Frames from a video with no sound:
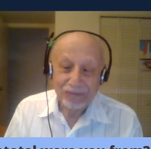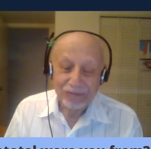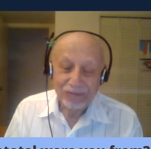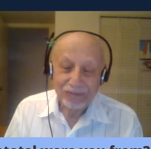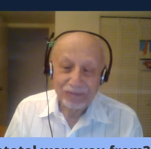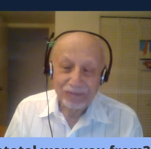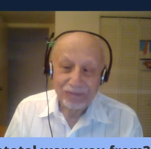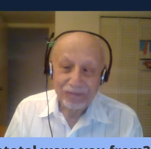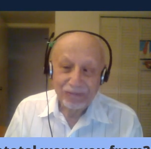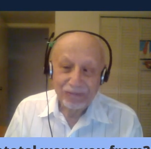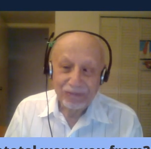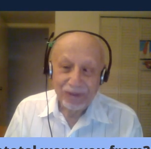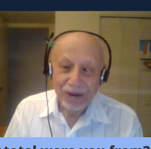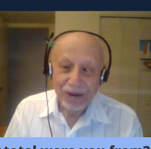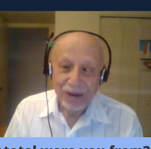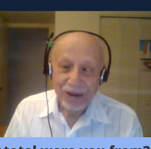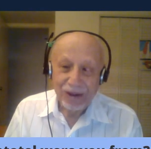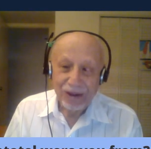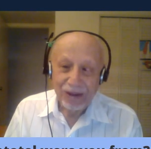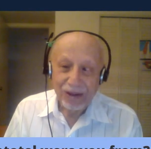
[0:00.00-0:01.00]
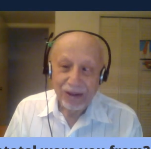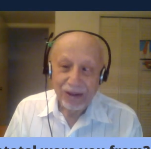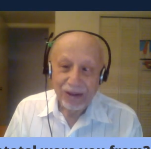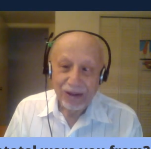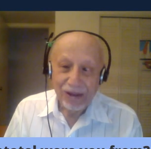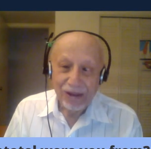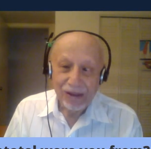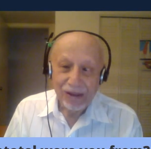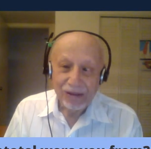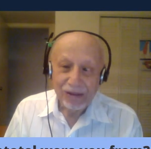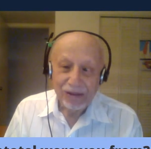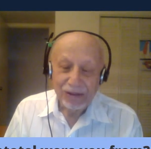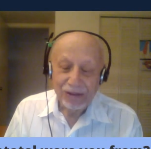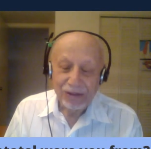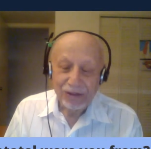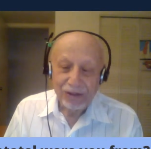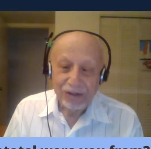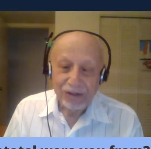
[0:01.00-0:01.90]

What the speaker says: Nobody speaks.